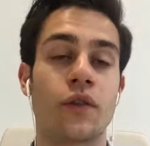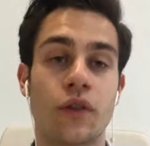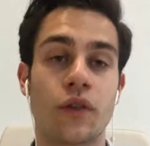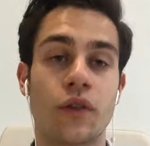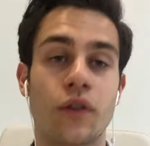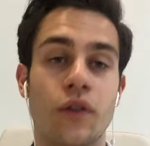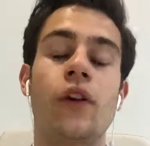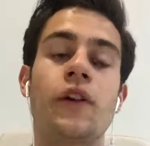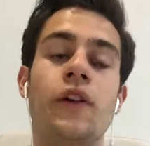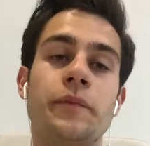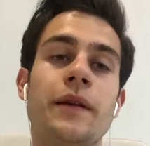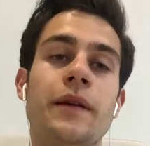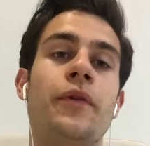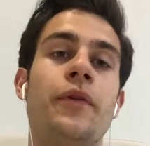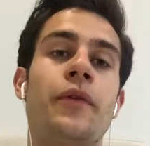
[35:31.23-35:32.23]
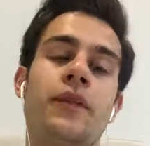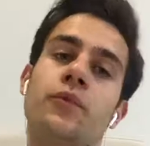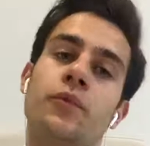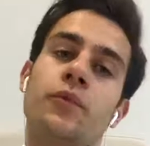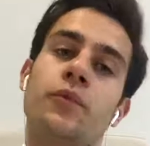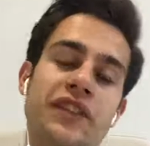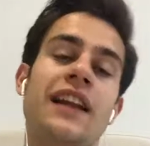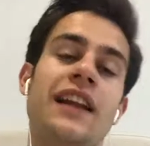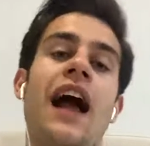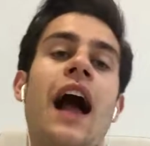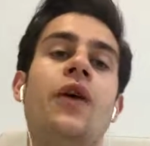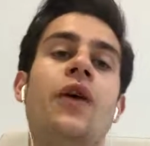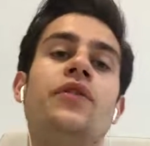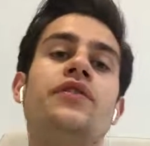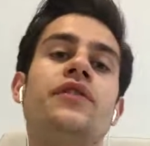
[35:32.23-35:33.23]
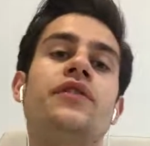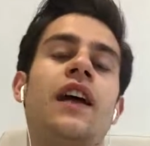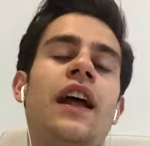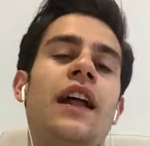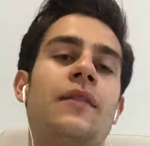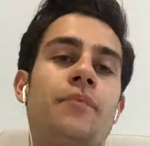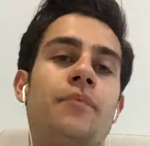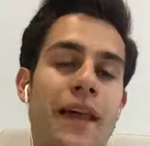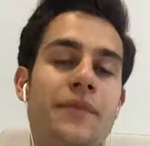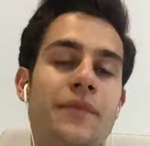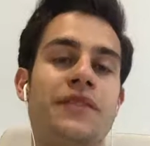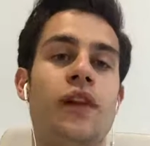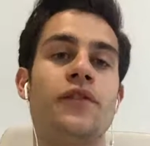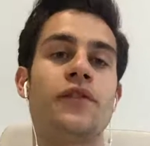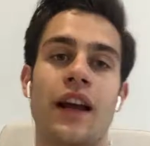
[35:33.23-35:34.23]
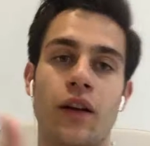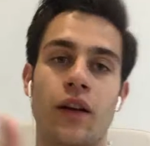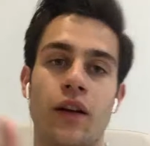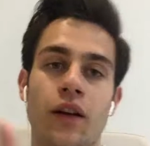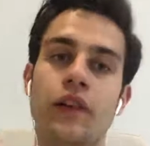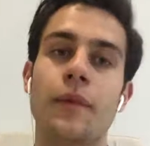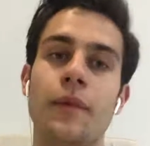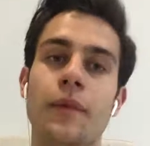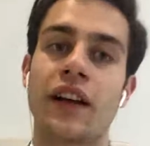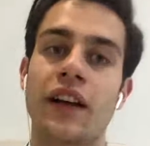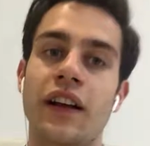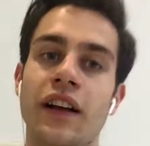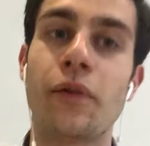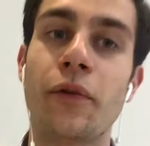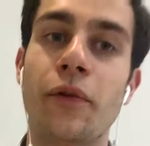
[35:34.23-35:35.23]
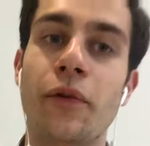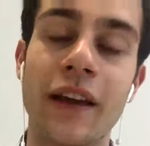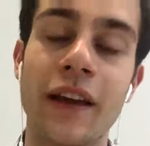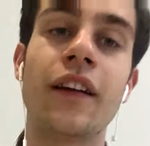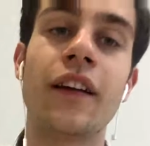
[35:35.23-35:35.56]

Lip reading: So cold calls, people that were selling a house and by themselves, and I called them, I was like, sell with me.